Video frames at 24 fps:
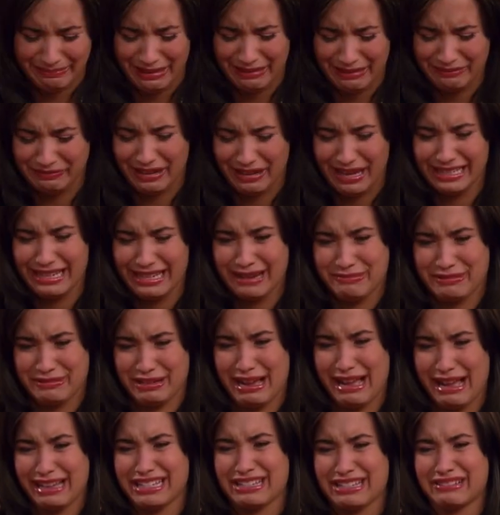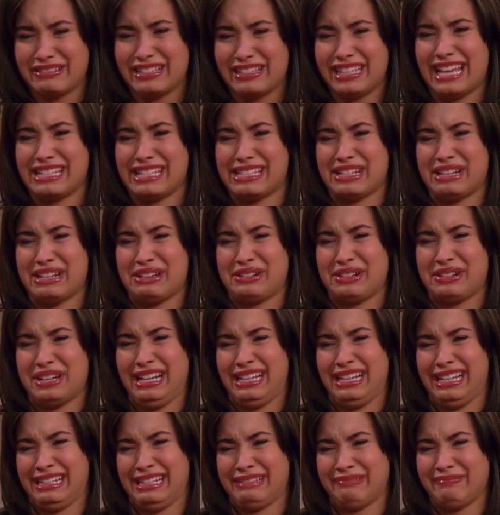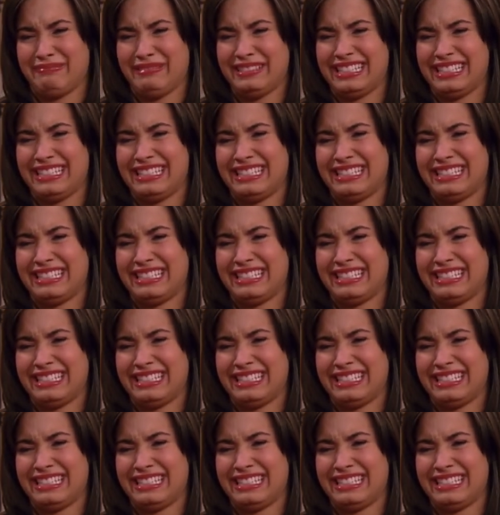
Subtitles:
My friend never got to realize her dream.